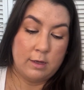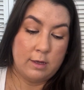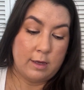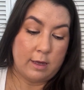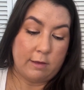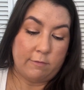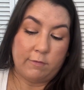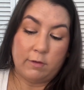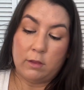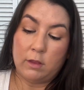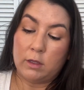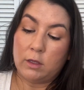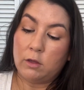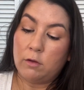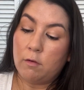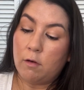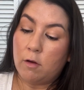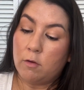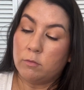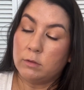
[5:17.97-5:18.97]
I feel like you
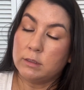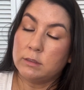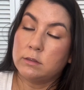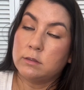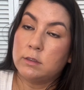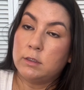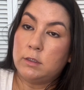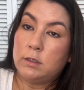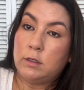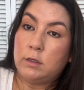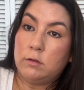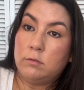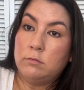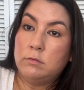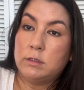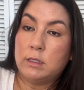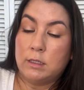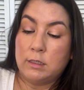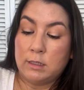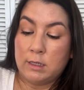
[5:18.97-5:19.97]
always could use
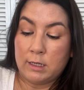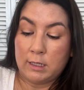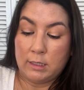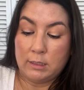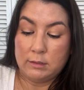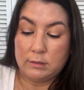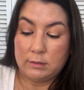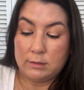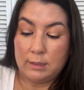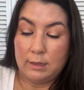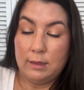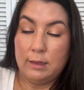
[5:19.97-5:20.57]
a nice